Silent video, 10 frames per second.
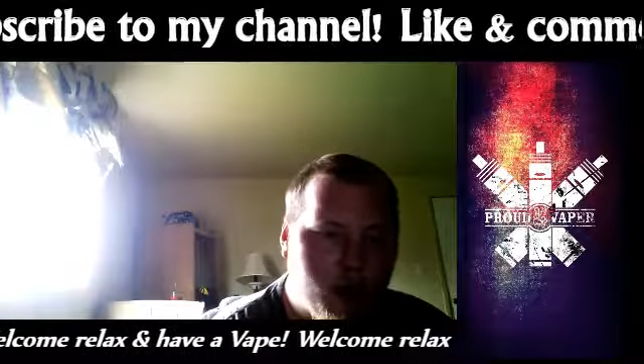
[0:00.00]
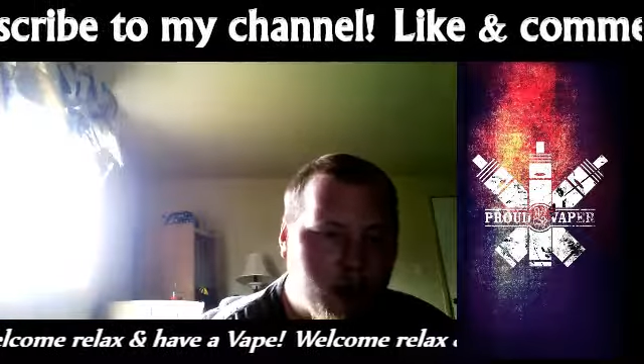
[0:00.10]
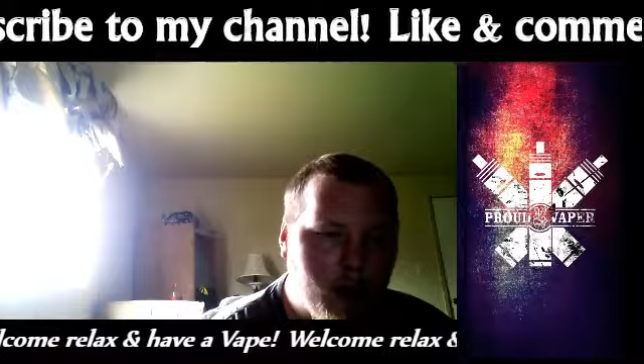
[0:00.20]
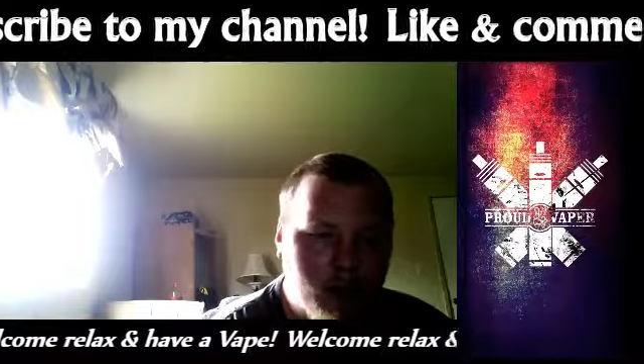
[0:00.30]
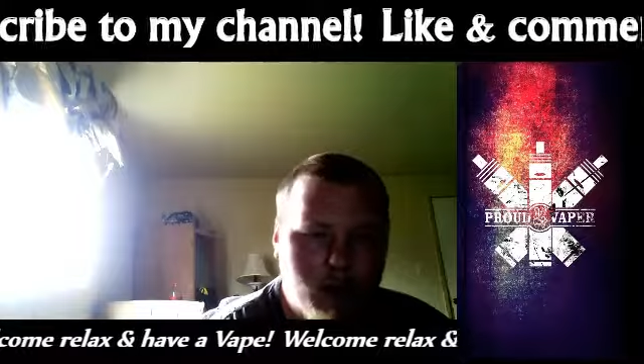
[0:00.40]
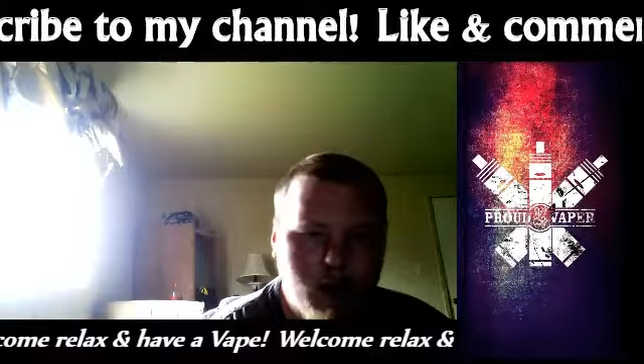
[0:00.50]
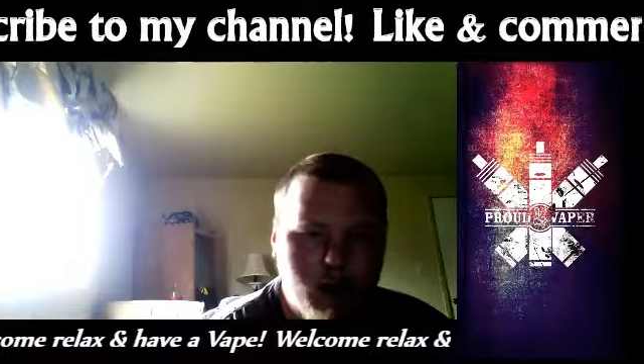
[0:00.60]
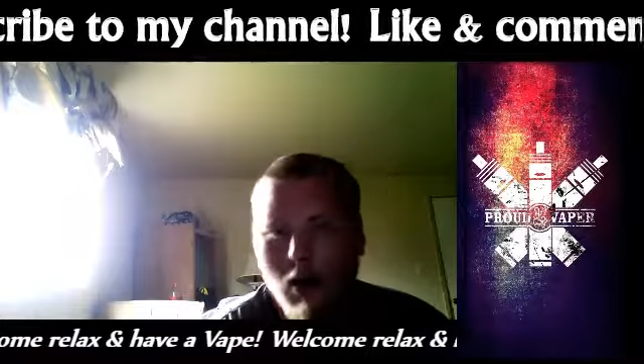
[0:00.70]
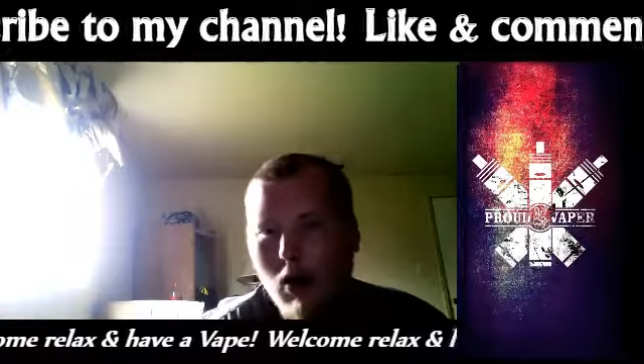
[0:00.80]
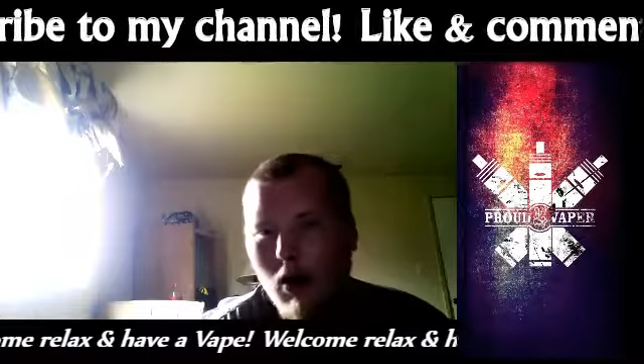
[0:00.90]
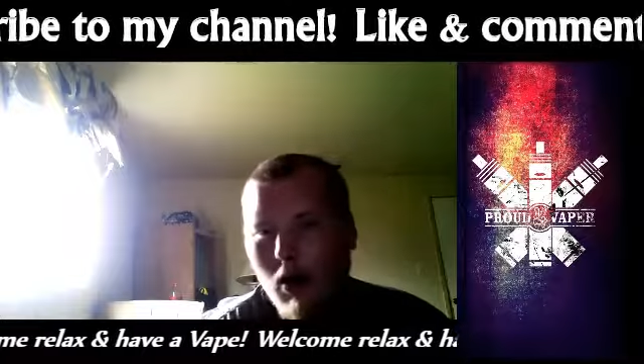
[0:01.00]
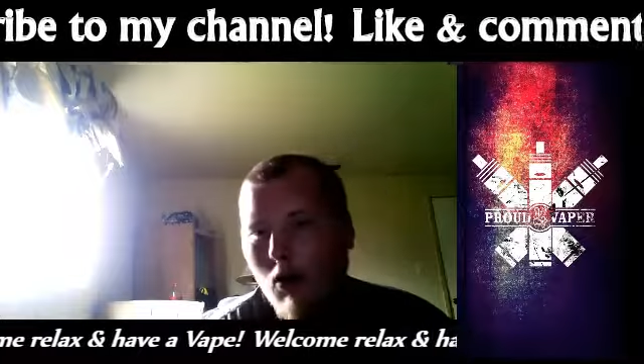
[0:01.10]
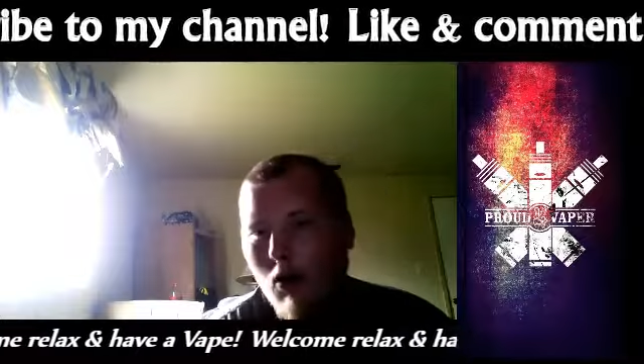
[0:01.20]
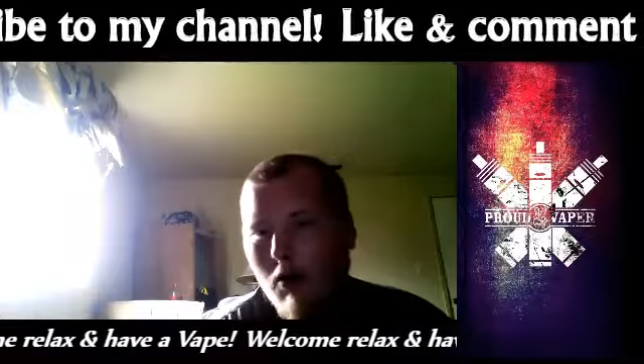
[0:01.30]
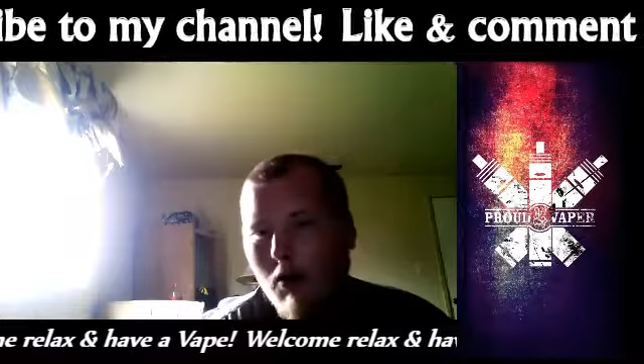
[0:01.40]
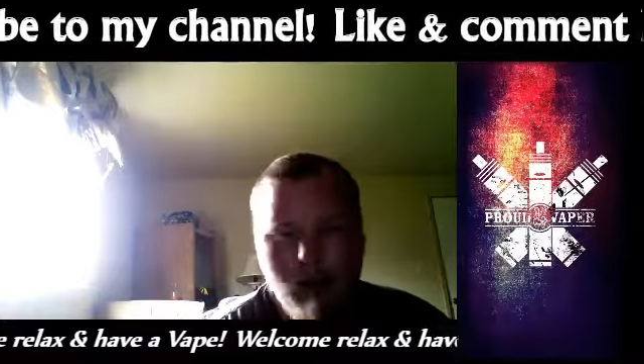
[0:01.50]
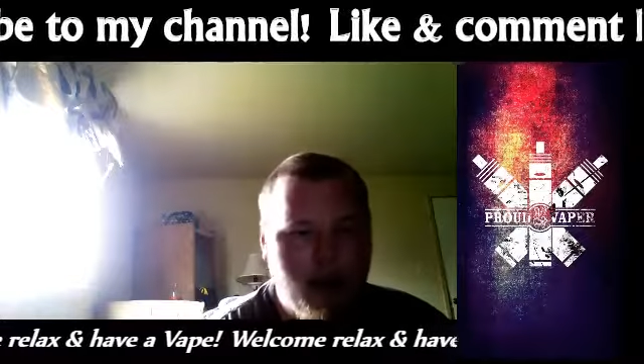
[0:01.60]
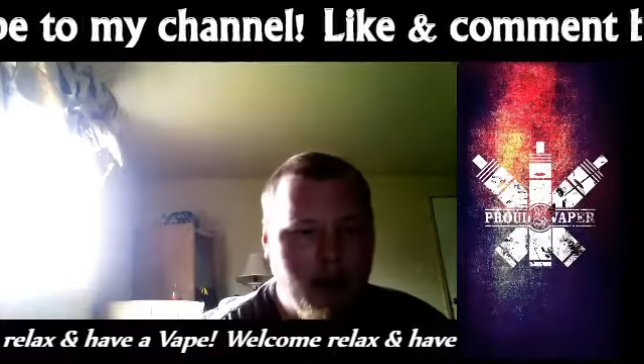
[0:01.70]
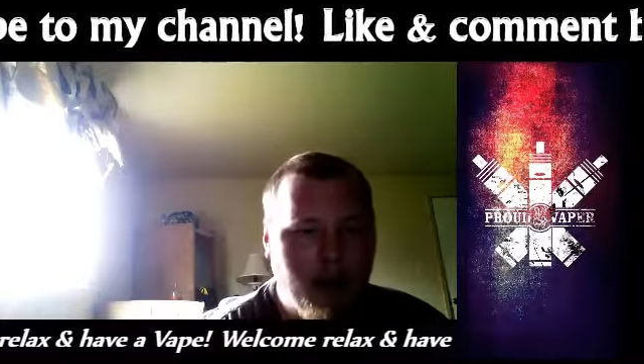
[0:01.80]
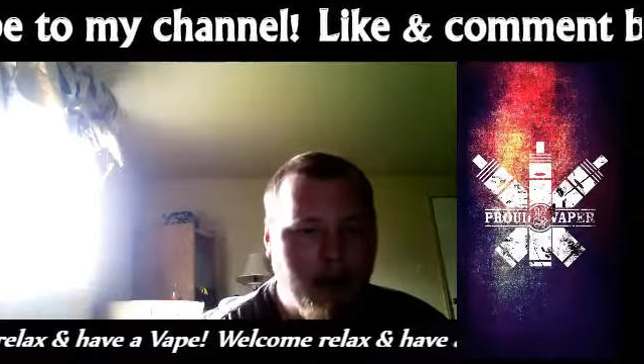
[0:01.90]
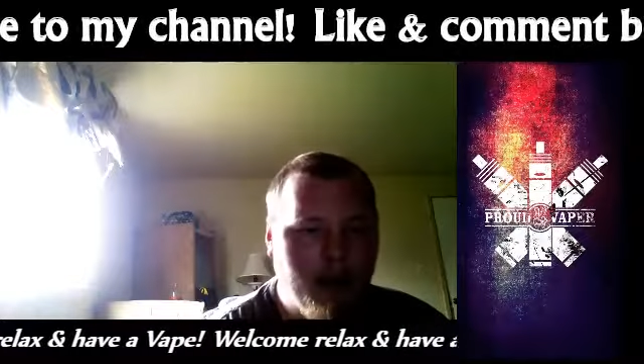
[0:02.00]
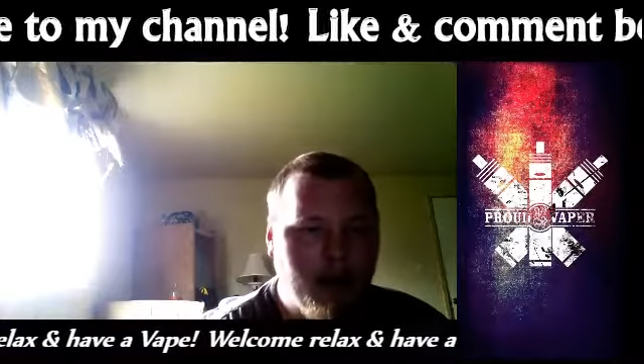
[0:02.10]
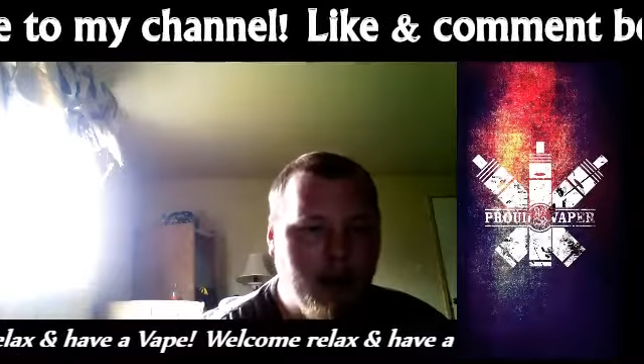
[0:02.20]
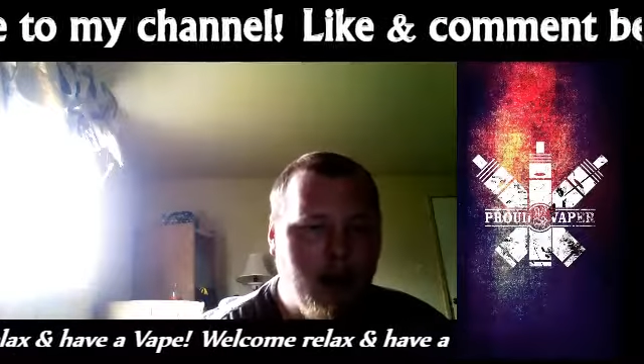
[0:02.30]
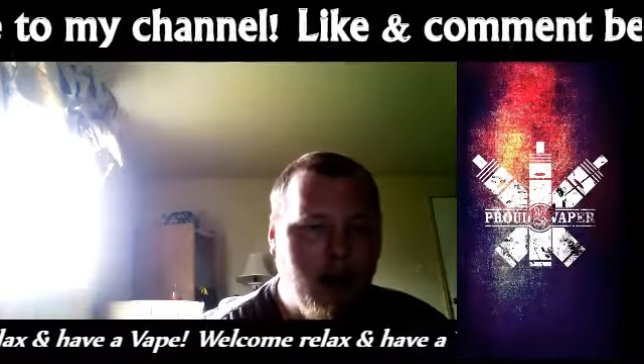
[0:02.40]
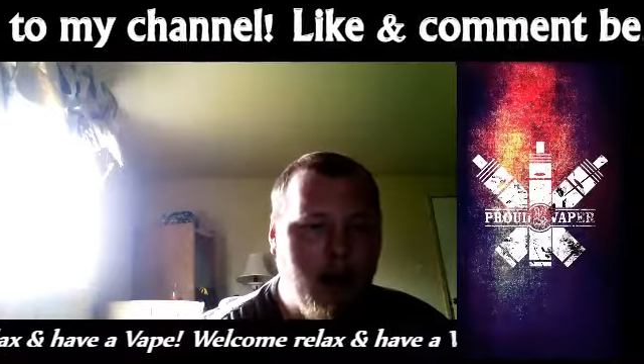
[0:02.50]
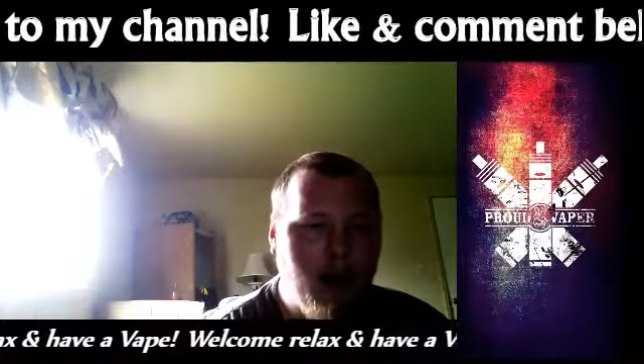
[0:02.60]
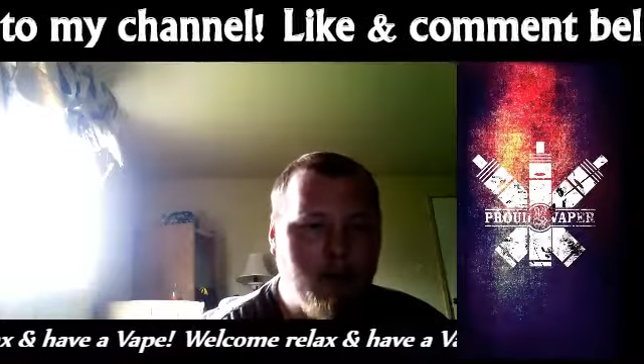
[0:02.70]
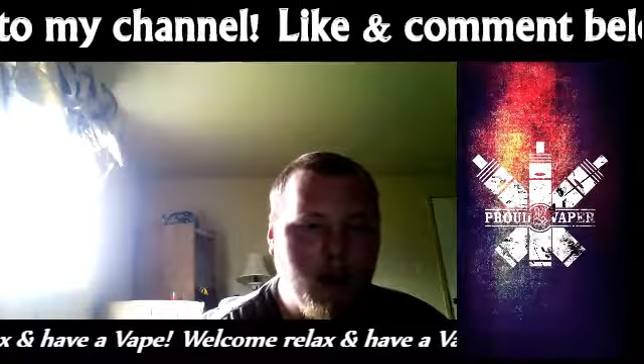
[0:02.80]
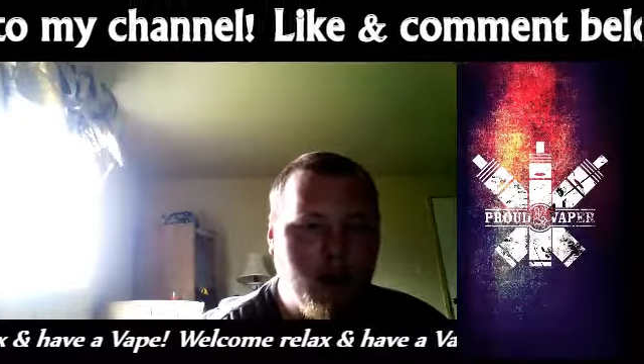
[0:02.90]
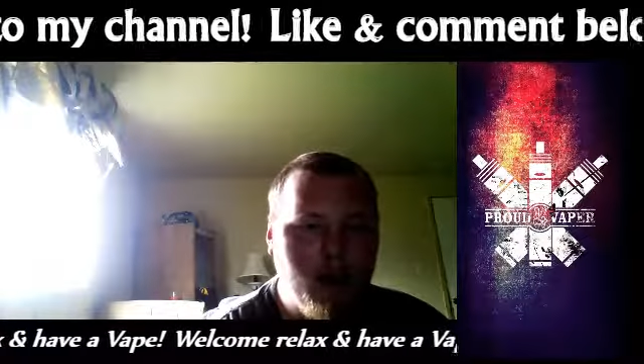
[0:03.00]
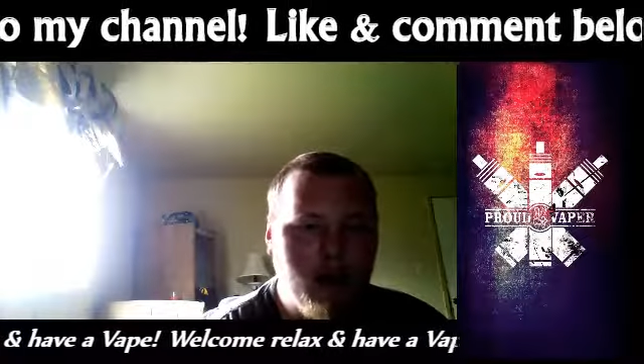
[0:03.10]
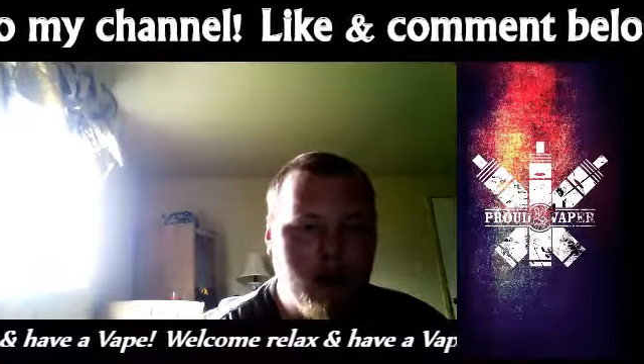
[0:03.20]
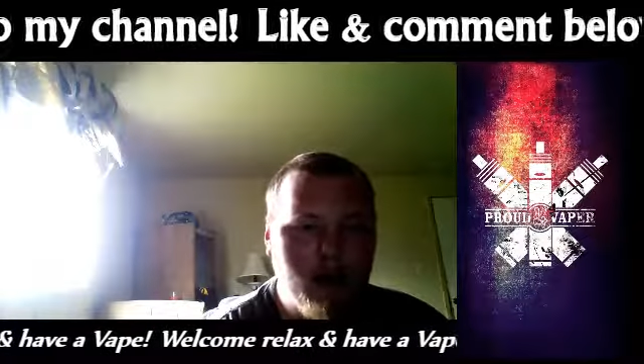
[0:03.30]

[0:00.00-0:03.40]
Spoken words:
or something like that, because just with